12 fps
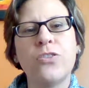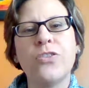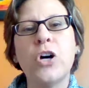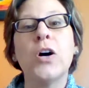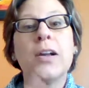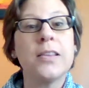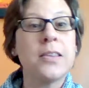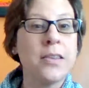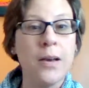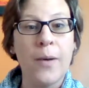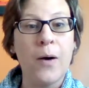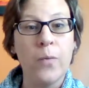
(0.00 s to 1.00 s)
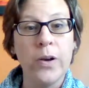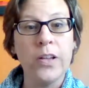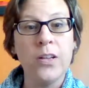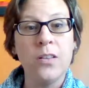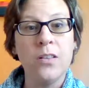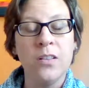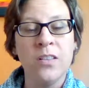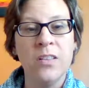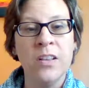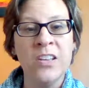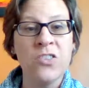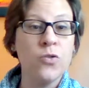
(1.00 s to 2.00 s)
thoughts about what
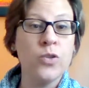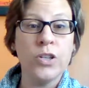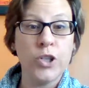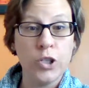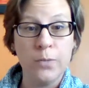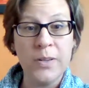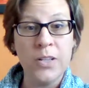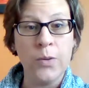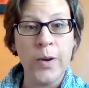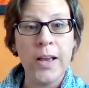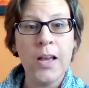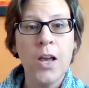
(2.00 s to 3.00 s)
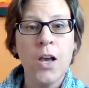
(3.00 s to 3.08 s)
these students should be doing.